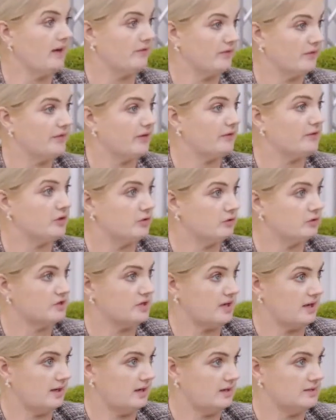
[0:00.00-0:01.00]
have a very good
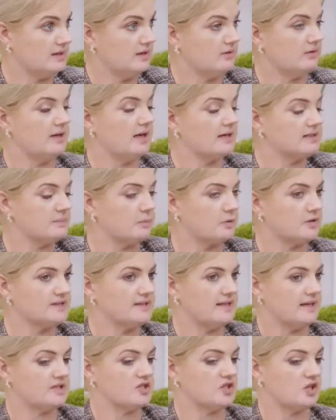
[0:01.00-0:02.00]
dairy export
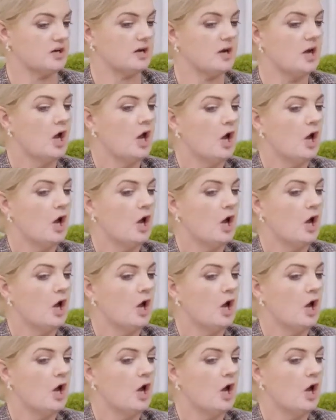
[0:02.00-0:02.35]
sector.